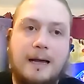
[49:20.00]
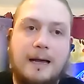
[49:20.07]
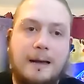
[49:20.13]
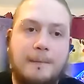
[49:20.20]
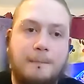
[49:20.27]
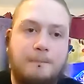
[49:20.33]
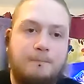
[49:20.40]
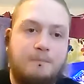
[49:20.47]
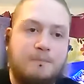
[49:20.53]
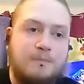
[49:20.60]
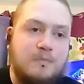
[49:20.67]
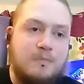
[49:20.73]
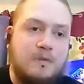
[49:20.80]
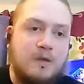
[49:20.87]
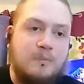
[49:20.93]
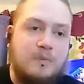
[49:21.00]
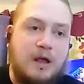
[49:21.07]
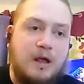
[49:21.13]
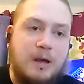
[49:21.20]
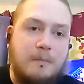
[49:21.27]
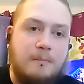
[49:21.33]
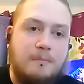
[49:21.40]
Um,
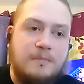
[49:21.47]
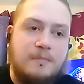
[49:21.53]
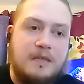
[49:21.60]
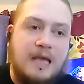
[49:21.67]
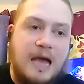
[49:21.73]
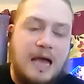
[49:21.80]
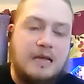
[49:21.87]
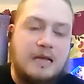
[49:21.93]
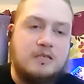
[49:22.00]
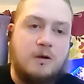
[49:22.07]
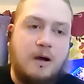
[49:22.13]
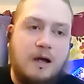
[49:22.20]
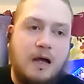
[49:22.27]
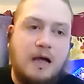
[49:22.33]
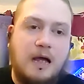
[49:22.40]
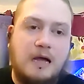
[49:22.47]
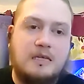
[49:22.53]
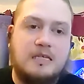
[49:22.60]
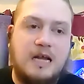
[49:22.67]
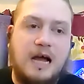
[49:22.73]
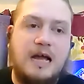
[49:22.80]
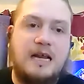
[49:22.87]
but um, yeah, so I, I
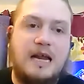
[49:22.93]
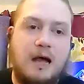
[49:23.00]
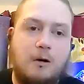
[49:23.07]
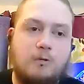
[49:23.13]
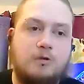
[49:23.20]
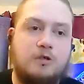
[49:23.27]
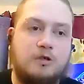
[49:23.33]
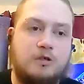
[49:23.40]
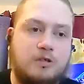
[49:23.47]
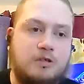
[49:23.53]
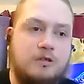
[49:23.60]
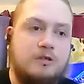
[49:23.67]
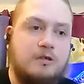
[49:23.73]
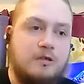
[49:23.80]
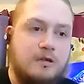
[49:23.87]
started out just